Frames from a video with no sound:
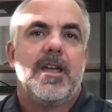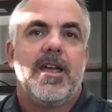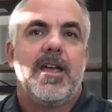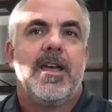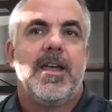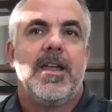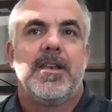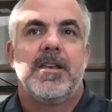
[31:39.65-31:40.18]

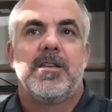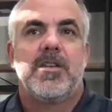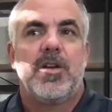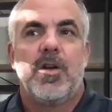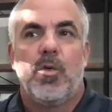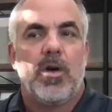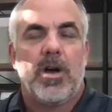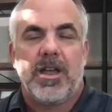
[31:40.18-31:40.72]
And,
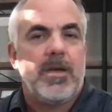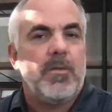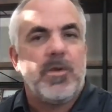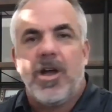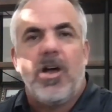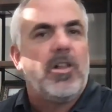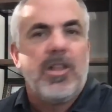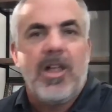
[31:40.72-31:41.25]
again, we
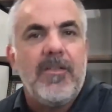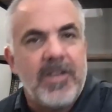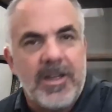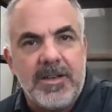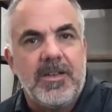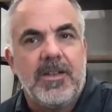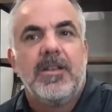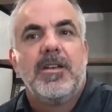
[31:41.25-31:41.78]
all love
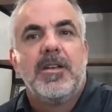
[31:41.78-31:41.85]
it,